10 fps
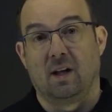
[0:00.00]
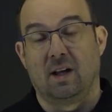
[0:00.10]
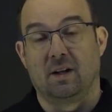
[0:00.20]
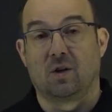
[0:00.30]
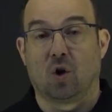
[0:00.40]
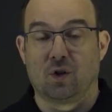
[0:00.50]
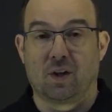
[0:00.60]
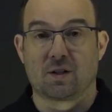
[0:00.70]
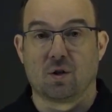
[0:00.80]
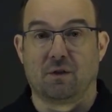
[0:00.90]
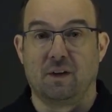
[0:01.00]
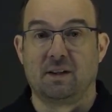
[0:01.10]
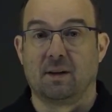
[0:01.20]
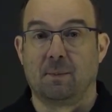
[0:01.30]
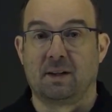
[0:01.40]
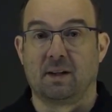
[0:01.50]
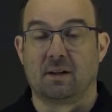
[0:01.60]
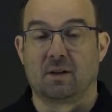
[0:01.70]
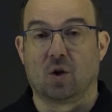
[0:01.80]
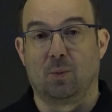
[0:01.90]
in context of
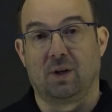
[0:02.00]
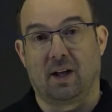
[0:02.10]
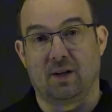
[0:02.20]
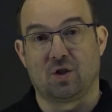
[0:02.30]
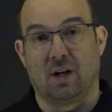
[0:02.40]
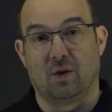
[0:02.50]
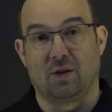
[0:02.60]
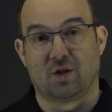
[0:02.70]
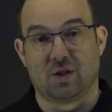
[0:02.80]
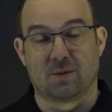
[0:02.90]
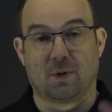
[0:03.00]
intermittent communication outages,